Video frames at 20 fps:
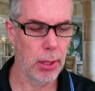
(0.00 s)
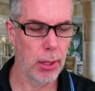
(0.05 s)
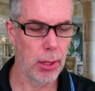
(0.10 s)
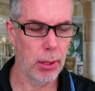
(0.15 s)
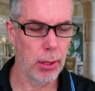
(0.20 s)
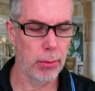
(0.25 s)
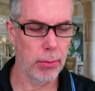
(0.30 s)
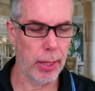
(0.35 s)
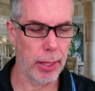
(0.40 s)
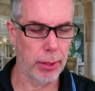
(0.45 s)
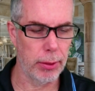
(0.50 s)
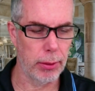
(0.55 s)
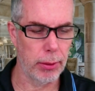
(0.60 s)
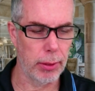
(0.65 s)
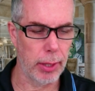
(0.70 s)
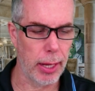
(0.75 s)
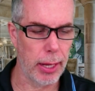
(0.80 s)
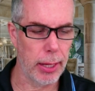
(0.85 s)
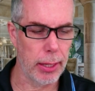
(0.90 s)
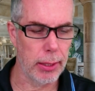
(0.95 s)
rather
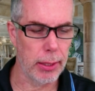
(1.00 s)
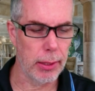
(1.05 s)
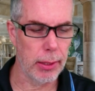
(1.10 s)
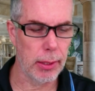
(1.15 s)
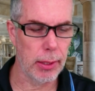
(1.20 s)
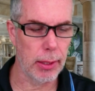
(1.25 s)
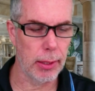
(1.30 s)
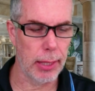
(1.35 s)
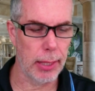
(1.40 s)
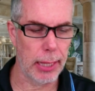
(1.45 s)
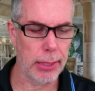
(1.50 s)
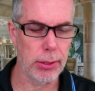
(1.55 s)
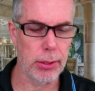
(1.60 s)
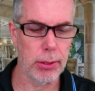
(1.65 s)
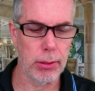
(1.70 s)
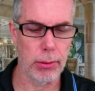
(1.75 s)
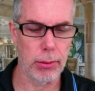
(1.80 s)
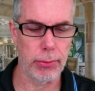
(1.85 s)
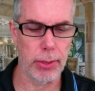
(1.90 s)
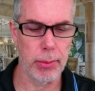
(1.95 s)
a
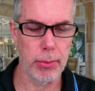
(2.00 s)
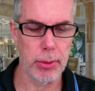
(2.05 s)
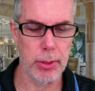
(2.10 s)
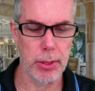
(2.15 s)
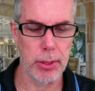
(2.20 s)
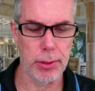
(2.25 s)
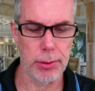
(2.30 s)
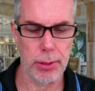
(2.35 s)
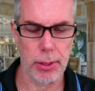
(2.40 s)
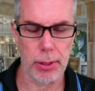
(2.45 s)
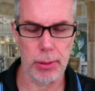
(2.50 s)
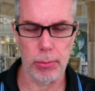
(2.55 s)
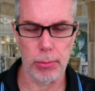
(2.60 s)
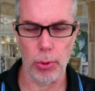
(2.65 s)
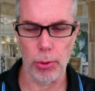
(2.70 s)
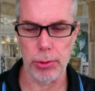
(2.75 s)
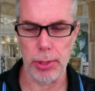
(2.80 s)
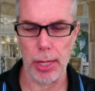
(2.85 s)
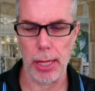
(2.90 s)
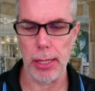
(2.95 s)
collection of images in a
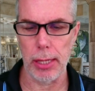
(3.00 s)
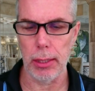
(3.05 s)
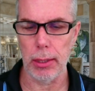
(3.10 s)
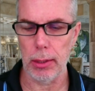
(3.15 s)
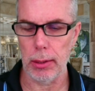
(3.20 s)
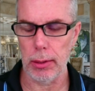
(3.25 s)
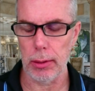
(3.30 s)
mosaic